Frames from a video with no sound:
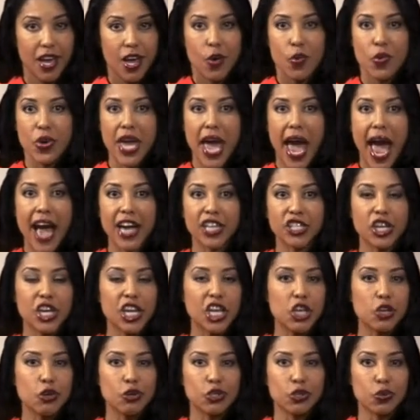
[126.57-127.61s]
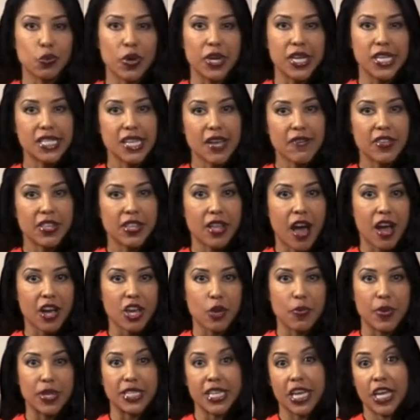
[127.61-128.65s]
We actually use 27
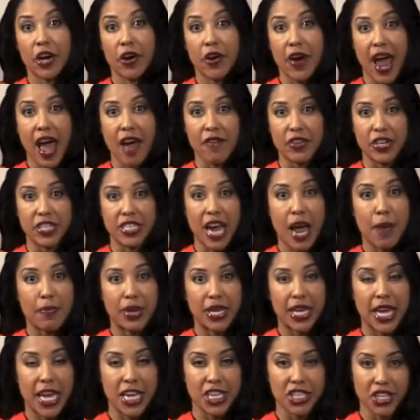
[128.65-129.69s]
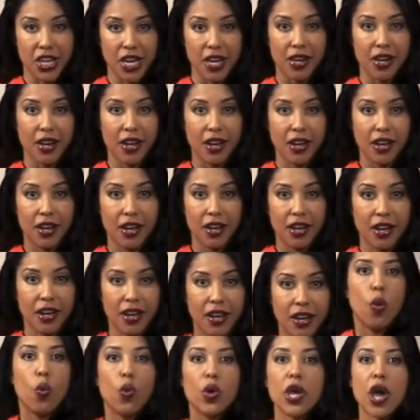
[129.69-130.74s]
documents in our average application.
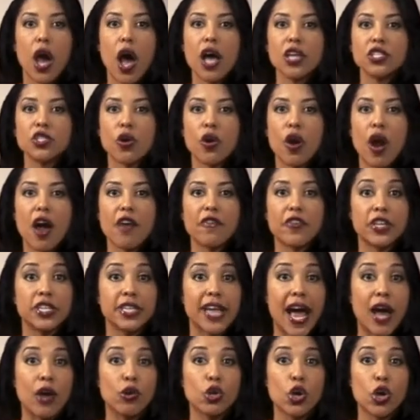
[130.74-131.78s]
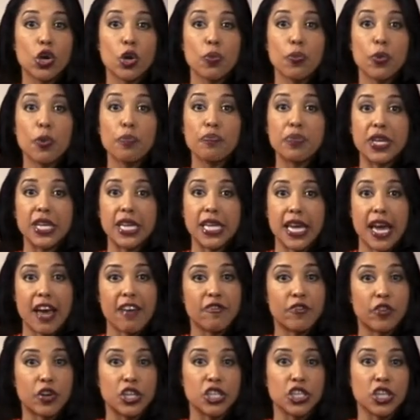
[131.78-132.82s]
We also offer downloadable
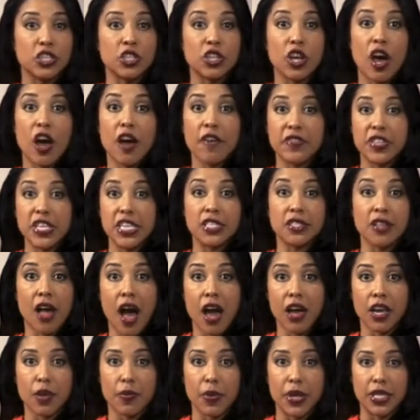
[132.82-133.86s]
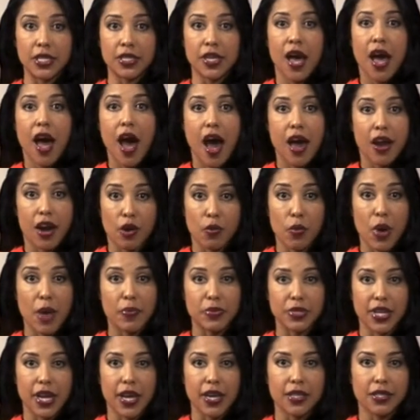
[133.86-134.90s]
PDF versions of these documents at our
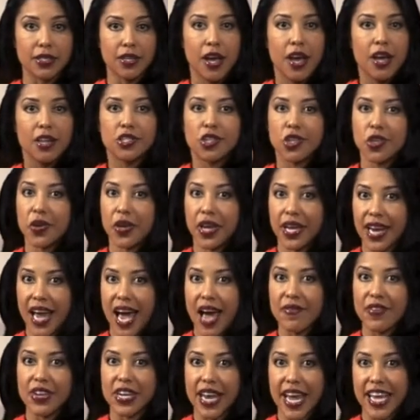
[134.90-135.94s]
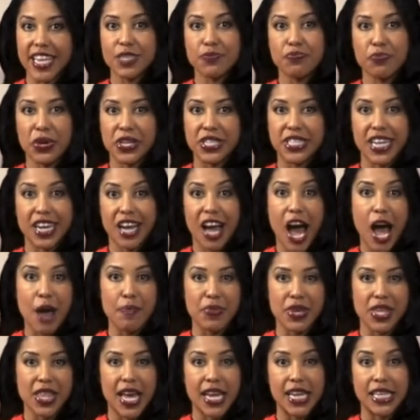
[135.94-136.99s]
website, so you can have a nice printed
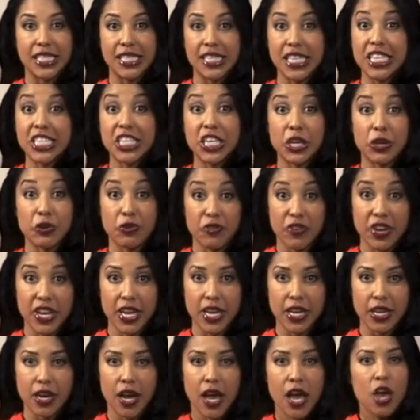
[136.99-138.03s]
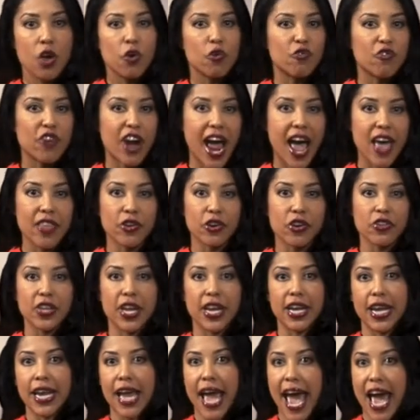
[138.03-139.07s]
copy that is easy to read rather
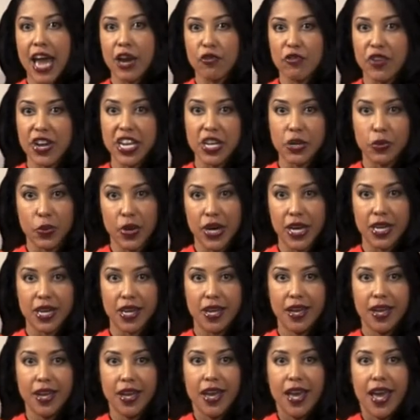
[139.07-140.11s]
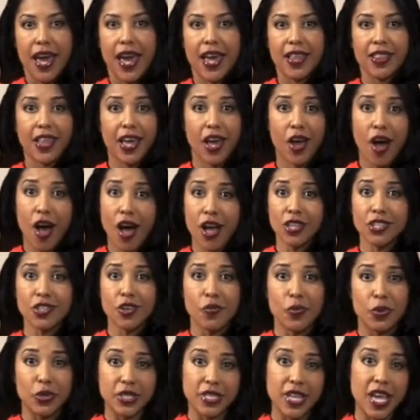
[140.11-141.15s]
than a handwritten one. And they
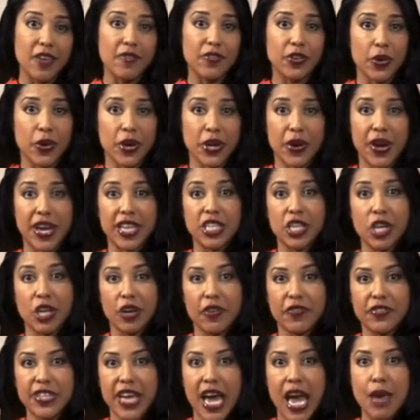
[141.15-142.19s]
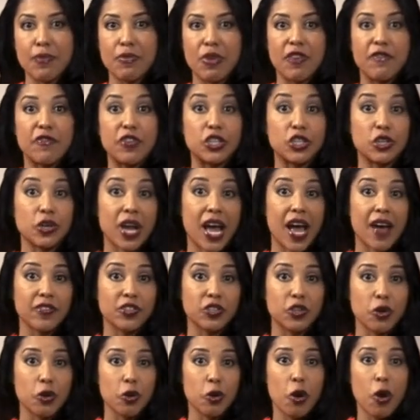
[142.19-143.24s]
also will save you a great deal of time if you should have
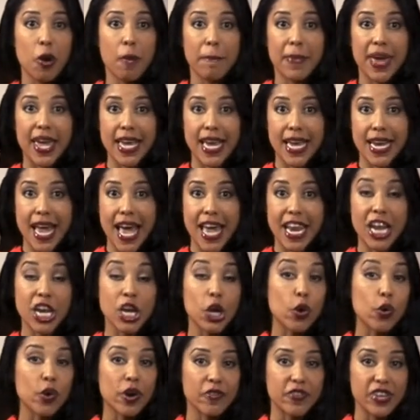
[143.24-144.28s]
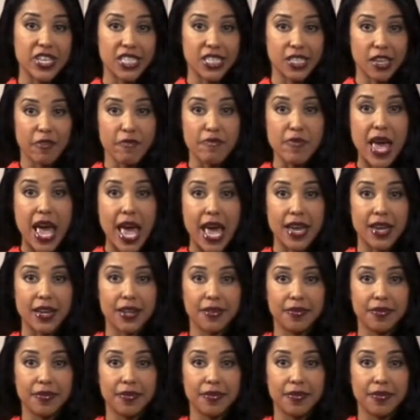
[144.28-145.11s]
to make an edit or a resubmit.